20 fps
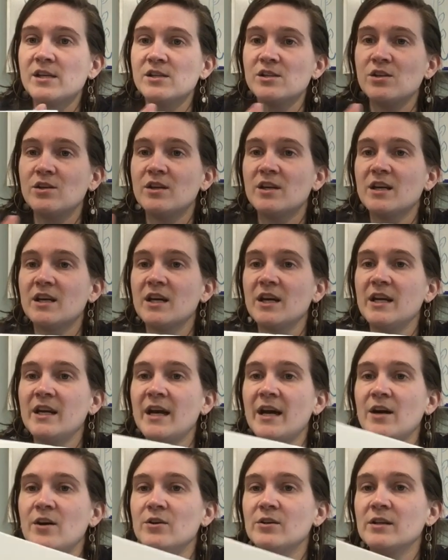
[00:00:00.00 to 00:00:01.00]
So you can cut
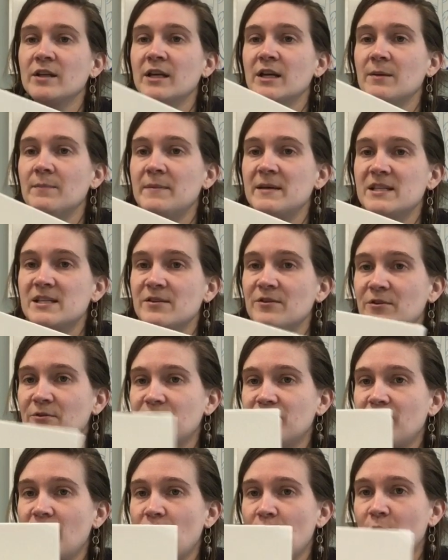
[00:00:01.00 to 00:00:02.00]
out like a piece of the
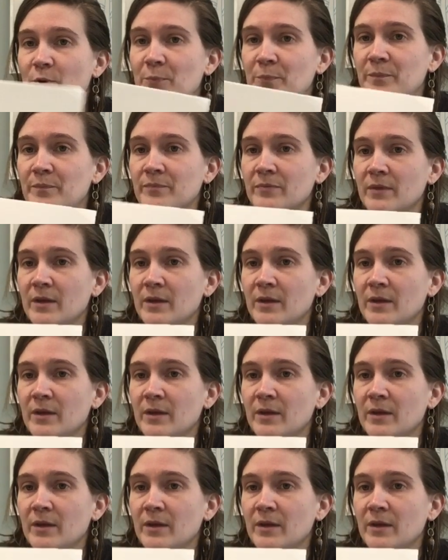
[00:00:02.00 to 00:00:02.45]
foam